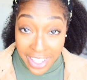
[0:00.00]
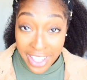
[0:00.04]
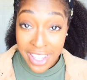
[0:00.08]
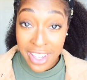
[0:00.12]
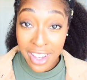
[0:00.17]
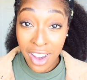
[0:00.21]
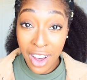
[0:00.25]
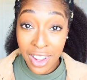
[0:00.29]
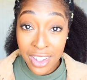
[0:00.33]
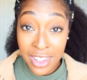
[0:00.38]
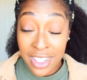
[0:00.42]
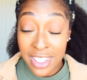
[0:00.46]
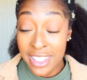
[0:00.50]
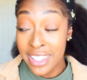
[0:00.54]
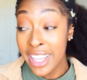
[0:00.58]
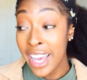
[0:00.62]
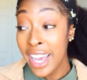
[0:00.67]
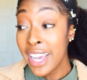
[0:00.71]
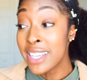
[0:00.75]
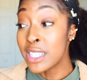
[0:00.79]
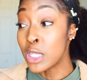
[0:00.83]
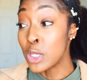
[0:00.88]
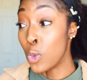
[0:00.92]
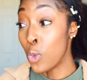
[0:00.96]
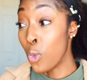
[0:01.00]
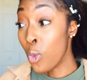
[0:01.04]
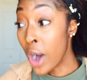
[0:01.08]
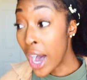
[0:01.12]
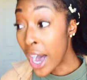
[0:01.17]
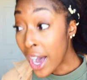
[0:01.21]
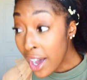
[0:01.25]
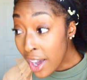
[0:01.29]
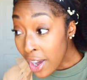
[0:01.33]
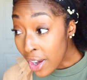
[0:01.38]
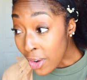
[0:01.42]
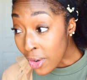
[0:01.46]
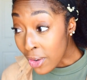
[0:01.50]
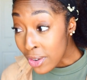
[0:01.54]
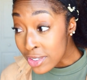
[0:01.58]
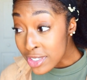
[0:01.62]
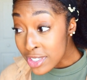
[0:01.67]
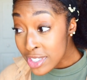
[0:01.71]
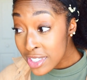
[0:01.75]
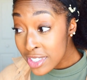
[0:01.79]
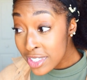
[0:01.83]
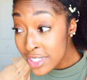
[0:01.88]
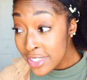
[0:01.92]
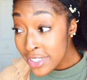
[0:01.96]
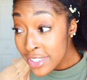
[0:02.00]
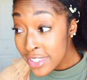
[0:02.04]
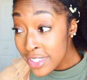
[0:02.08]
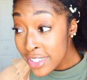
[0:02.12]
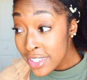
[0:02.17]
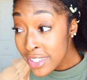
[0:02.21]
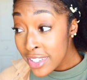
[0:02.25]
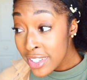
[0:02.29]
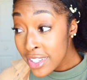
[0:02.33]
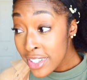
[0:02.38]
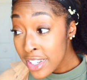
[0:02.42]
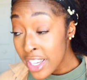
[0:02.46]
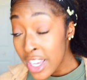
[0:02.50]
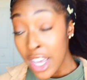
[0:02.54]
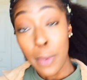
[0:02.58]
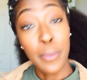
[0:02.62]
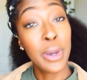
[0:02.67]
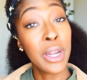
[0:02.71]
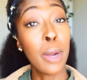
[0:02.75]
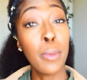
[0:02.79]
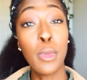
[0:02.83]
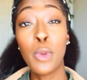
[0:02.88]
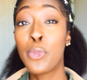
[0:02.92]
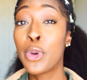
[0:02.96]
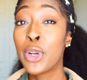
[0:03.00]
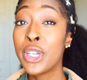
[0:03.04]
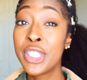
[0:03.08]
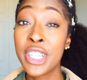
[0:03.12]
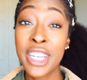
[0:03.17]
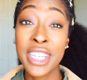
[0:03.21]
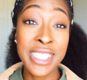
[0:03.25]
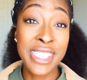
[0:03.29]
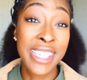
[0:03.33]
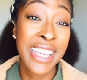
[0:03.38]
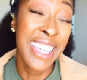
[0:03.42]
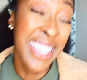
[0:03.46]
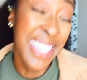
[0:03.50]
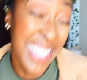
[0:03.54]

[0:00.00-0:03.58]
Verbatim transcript: and y'all, that is wild. But I'm appreciative.